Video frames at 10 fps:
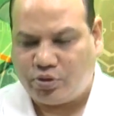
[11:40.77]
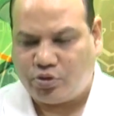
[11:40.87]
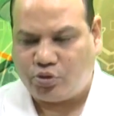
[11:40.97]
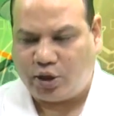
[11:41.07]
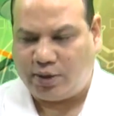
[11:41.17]

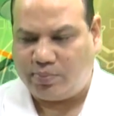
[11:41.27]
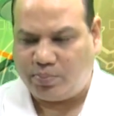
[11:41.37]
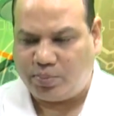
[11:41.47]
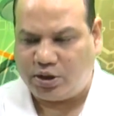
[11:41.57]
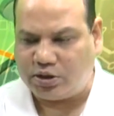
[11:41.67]
So
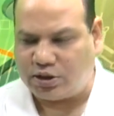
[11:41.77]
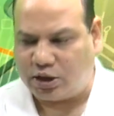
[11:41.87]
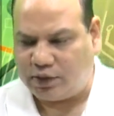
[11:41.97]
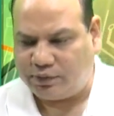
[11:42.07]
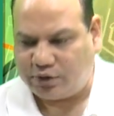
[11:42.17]
MPS
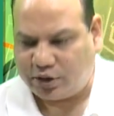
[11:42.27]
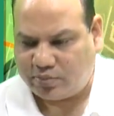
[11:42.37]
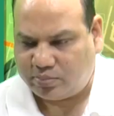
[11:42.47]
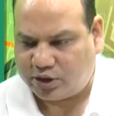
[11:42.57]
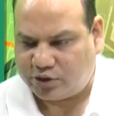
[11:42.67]
after
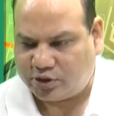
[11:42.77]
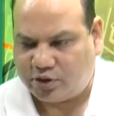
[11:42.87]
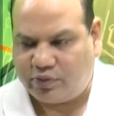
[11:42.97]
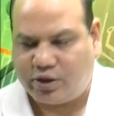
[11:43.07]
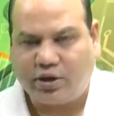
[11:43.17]

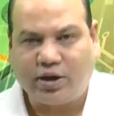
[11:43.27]
merger when